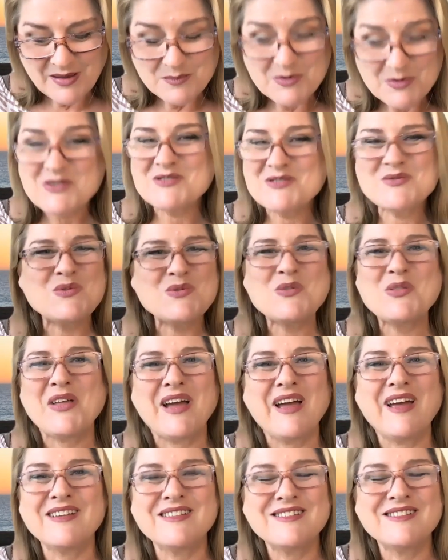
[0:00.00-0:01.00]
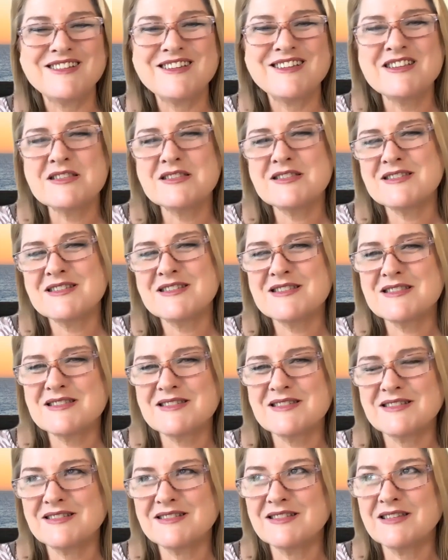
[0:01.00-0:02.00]
Because all that is
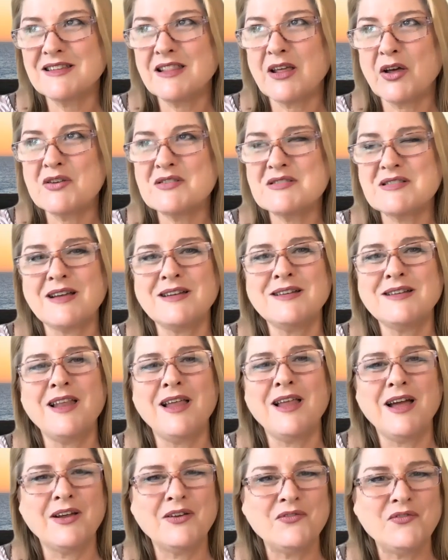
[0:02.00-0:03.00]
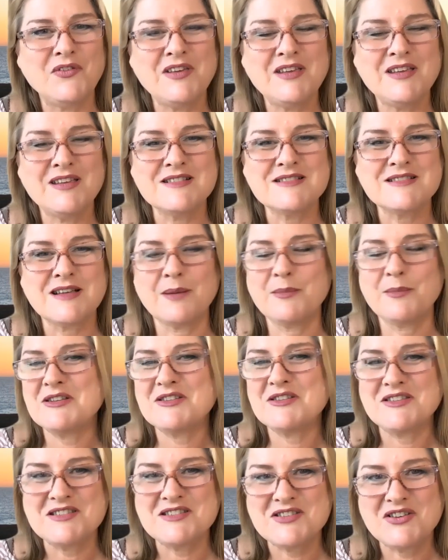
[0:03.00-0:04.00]
just those underlying fears coming
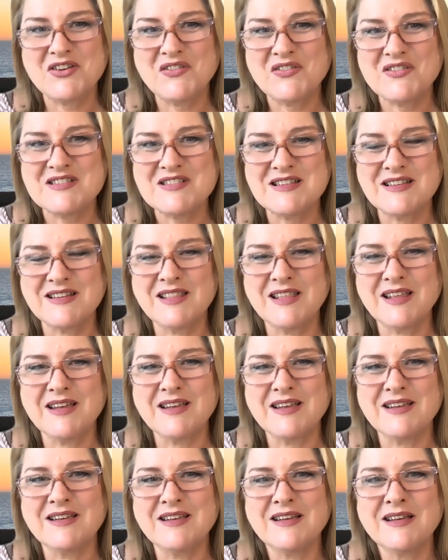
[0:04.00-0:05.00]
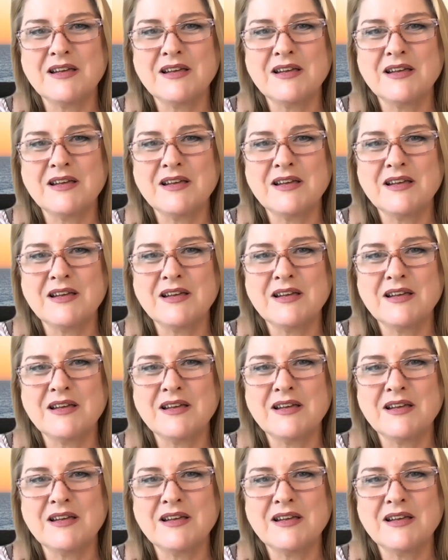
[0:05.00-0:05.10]
to the surface, aren't they?